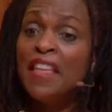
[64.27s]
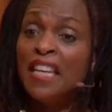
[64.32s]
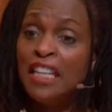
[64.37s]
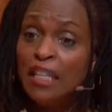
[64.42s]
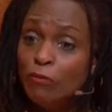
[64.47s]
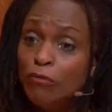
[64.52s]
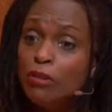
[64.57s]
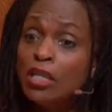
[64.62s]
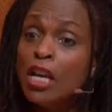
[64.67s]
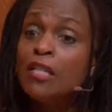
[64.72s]
that
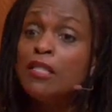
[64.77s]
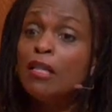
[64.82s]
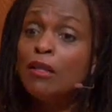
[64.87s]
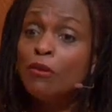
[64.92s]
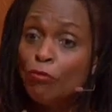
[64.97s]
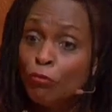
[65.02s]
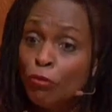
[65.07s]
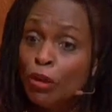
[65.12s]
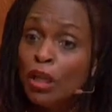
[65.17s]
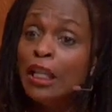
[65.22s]
he
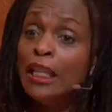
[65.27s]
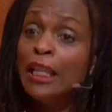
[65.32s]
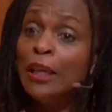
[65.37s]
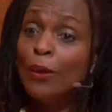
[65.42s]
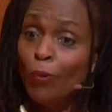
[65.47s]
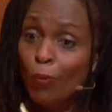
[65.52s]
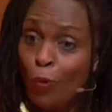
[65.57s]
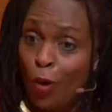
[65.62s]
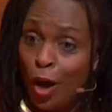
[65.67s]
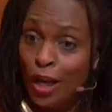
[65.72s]
doesn't
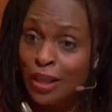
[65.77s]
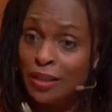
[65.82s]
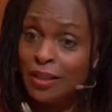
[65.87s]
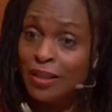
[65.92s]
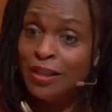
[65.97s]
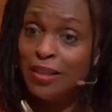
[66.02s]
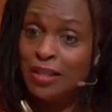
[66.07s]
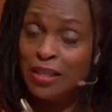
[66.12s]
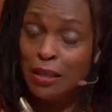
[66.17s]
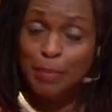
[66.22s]
really want
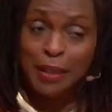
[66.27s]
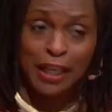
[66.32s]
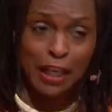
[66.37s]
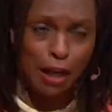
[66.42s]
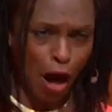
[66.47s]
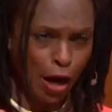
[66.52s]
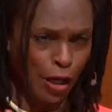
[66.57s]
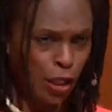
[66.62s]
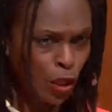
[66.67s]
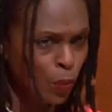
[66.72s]
to
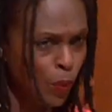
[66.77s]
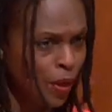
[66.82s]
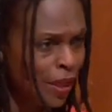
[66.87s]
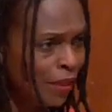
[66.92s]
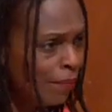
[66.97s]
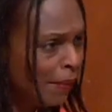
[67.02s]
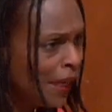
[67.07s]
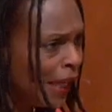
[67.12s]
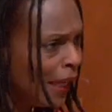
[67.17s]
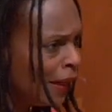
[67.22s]
be. Are you
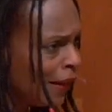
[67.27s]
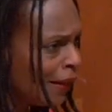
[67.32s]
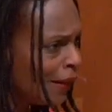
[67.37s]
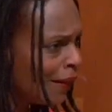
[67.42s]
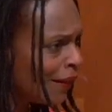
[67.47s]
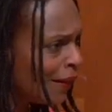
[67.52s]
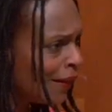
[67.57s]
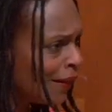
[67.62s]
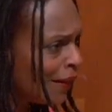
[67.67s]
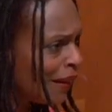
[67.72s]
with me?
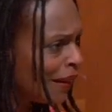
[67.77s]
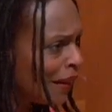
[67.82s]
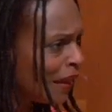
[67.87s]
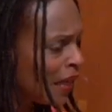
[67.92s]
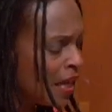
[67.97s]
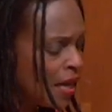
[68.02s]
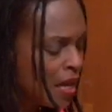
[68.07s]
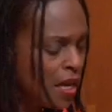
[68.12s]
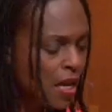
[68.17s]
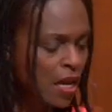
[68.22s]

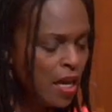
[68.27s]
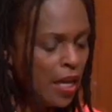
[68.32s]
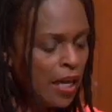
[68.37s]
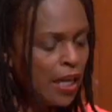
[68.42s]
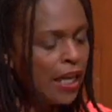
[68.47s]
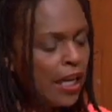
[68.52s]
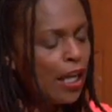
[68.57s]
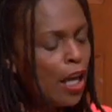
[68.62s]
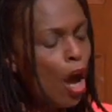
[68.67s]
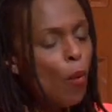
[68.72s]

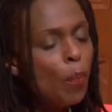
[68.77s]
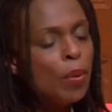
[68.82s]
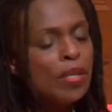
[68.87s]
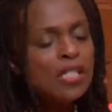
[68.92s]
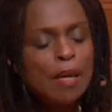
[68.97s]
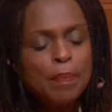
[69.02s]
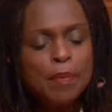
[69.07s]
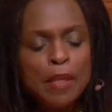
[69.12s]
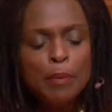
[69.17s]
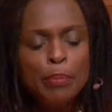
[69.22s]
He
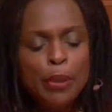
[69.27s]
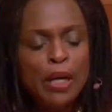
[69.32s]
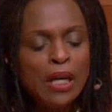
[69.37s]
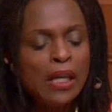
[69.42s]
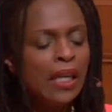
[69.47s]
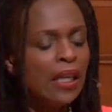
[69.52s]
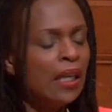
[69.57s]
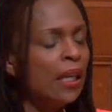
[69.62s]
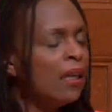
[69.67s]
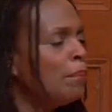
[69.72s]
opens up the
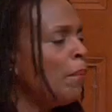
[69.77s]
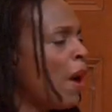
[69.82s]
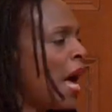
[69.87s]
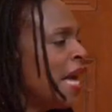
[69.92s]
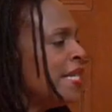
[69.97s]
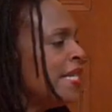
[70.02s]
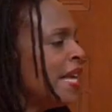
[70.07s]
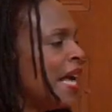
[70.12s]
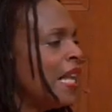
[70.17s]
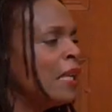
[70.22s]
book and it
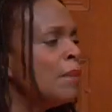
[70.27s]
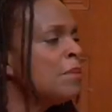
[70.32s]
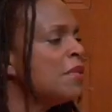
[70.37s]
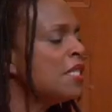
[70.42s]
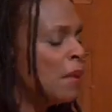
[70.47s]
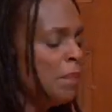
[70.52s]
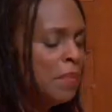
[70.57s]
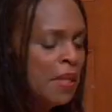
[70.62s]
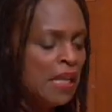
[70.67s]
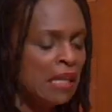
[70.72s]
might tell him
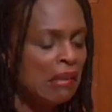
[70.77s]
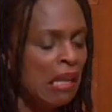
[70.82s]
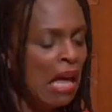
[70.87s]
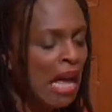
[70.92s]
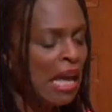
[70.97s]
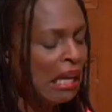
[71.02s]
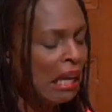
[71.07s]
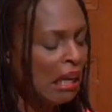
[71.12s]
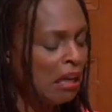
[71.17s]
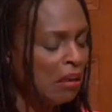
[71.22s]
something
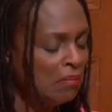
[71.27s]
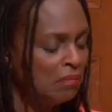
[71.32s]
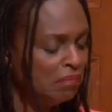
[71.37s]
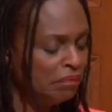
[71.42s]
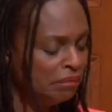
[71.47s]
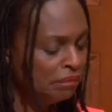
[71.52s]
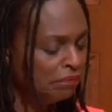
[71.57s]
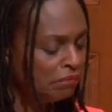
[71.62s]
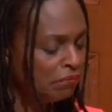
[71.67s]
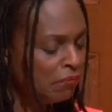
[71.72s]
like,
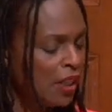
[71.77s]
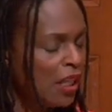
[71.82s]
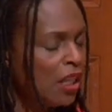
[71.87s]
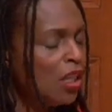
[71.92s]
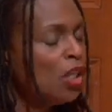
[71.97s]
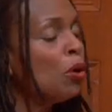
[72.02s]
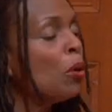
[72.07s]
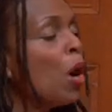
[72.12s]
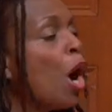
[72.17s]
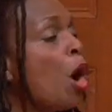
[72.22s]

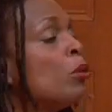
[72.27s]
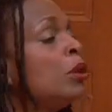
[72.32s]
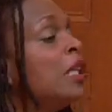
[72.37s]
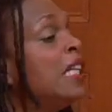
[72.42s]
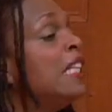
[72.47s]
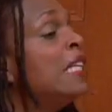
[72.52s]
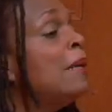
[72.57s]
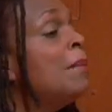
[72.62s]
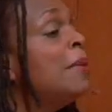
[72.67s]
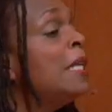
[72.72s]
"You're
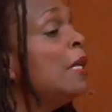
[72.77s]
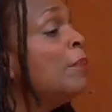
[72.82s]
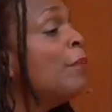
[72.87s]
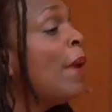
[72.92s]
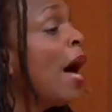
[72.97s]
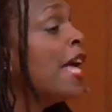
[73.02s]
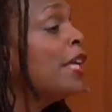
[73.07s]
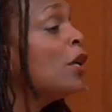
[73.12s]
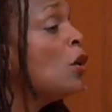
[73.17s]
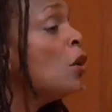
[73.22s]
only limited
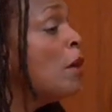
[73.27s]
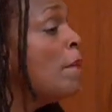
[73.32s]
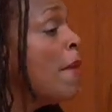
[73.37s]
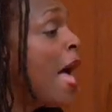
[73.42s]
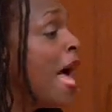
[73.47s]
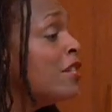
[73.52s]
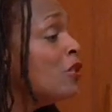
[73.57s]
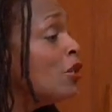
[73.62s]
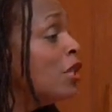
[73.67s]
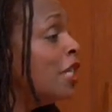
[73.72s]
by your
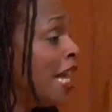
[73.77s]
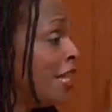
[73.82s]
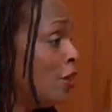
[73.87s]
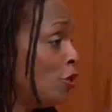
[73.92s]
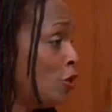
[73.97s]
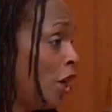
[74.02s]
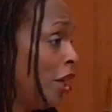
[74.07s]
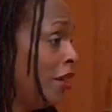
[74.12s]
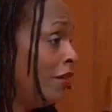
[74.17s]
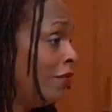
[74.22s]

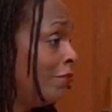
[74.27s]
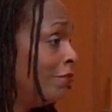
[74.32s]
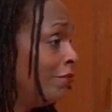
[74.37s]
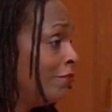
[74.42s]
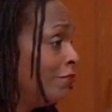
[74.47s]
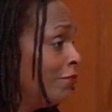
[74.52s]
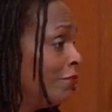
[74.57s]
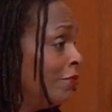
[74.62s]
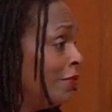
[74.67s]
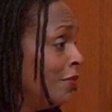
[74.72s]
imagination.
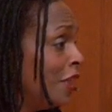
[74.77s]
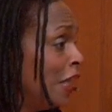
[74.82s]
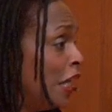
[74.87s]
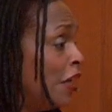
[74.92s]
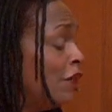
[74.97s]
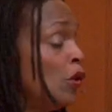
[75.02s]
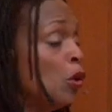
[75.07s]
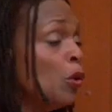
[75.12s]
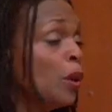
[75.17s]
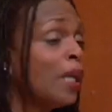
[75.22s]

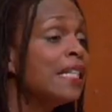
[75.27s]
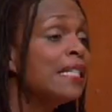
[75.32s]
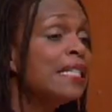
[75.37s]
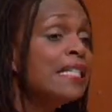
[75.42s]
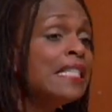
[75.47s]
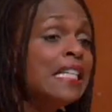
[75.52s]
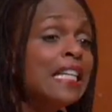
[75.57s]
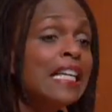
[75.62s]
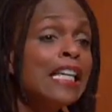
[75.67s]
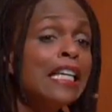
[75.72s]
If you can
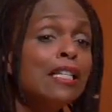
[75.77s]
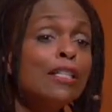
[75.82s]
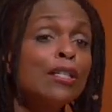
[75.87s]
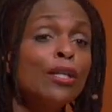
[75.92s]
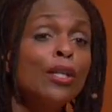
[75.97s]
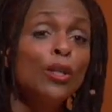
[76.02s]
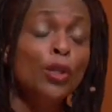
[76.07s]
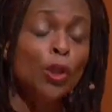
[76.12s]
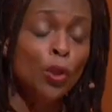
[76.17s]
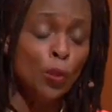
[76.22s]
see it,
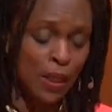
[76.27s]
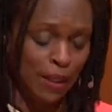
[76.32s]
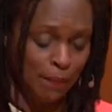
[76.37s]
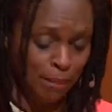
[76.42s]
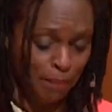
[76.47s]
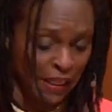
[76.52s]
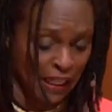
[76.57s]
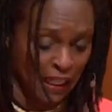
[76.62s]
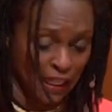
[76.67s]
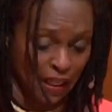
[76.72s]
you can
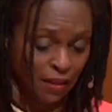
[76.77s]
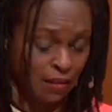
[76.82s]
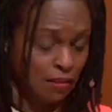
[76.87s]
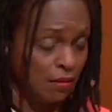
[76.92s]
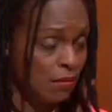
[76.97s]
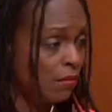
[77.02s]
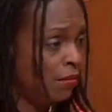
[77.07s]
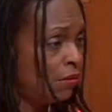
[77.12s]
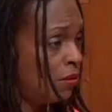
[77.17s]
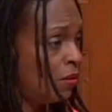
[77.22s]
be it."